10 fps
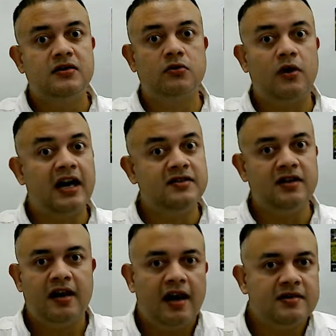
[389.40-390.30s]
so
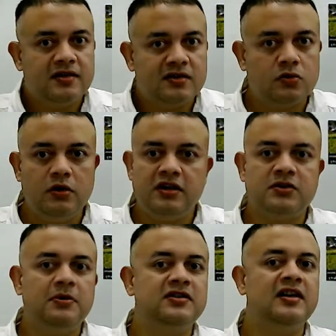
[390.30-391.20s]
lysine and lysine so it is
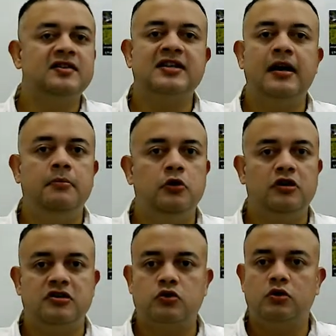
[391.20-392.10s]
basically silent
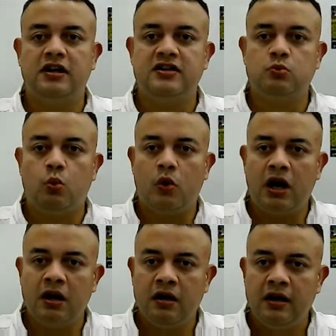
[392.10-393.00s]
mutation so there is
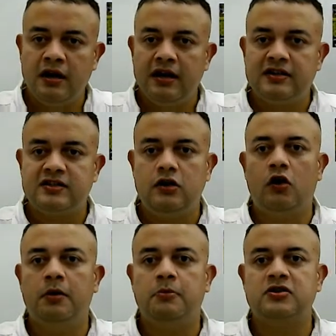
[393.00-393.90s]
one
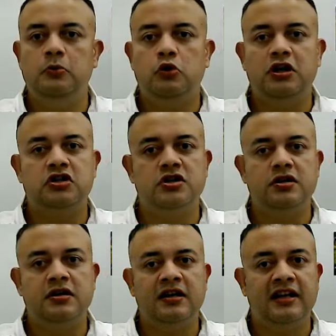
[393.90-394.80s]
synonymous
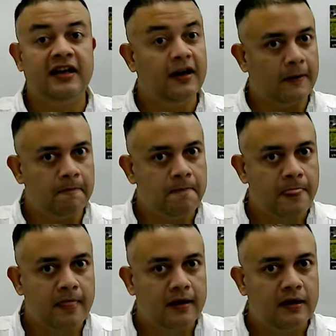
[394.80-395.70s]
mutation here
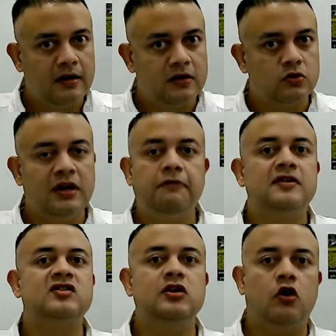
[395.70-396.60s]
so if
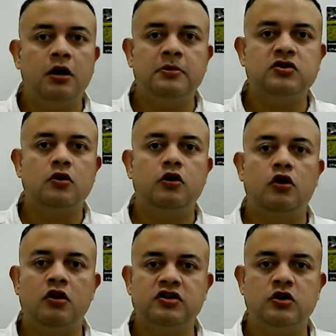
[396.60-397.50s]
it's synonymous or
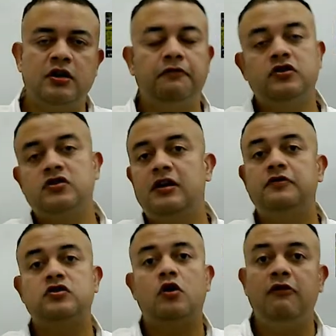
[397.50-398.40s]
non-synonymous if it's if
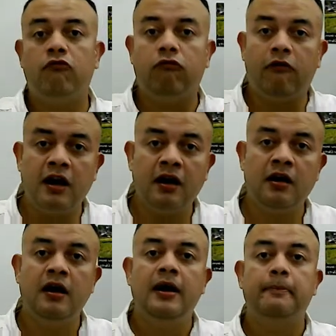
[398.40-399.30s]
it's only one
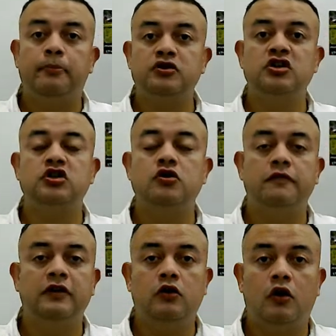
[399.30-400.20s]
position
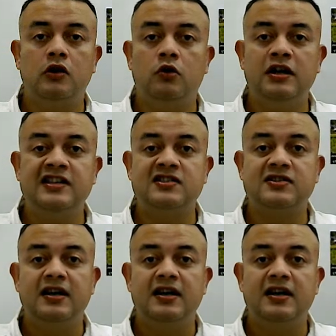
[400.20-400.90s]
of the codon is